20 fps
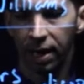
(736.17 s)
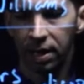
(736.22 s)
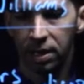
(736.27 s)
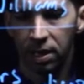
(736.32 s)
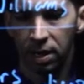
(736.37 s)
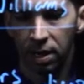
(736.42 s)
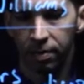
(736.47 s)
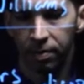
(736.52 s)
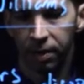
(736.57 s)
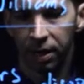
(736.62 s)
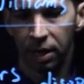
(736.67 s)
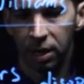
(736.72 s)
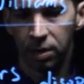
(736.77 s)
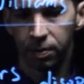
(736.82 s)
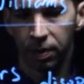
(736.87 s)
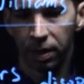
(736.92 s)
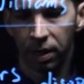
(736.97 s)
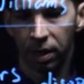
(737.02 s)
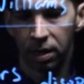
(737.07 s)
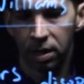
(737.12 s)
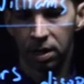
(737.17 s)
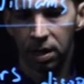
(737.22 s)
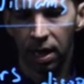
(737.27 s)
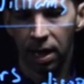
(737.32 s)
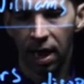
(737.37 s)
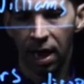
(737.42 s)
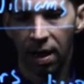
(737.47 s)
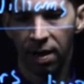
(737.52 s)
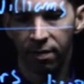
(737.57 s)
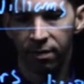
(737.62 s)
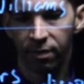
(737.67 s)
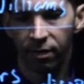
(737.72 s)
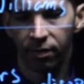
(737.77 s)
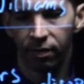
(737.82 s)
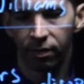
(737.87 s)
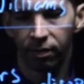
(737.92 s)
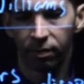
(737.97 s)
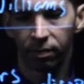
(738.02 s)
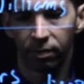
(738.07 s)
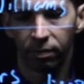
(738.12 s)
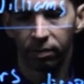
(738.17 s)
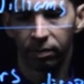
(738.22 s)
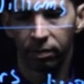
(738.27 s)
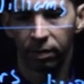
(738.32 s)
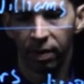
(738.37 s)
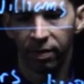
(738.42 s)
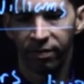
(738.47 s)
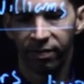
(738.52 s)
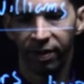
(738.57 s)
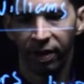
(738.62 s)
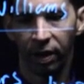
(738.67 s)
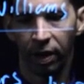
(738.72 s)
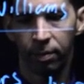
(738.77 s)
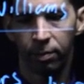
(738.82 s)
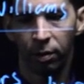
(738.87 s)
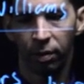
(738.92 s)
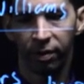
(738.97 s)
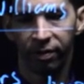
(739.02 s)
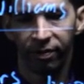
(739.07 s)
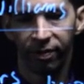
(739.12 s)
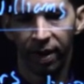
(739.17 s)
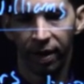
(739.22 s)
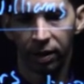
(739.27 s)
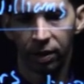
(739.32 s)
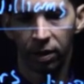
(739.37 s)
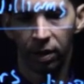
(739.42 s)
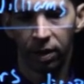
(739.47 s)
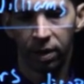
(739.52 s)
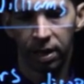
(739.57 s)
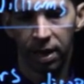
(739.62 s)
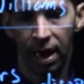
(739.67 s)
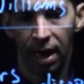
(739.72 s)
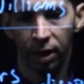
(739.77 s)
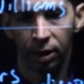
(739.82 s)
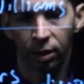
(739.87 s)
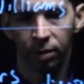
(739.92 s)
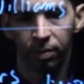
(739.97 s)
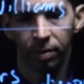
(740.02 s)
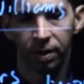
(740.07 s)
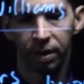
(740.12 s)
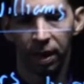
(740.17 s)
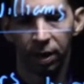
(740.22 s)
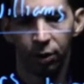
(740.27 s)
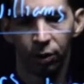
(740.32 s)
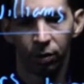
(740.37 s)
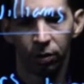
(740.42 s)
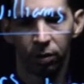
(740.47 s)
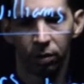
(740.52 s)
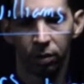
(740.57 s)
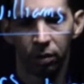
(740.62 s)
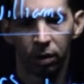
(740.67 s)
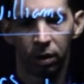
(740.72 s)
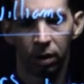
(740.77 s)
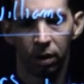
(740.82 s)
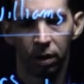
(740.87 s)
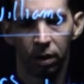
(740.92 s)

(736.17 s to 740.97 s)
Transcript: A's and the B's because they have a variable effect on the action potential